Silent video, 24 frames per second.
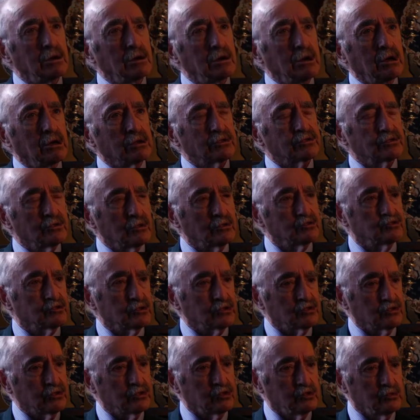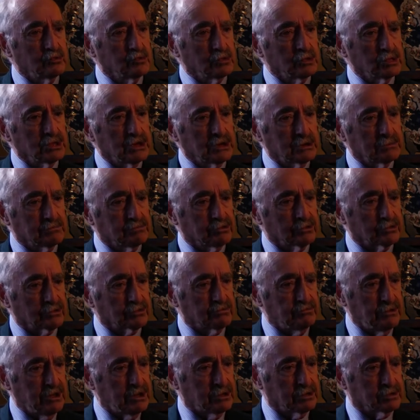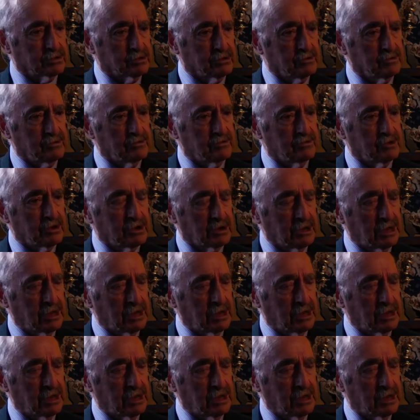it's not just that you will lack perspective.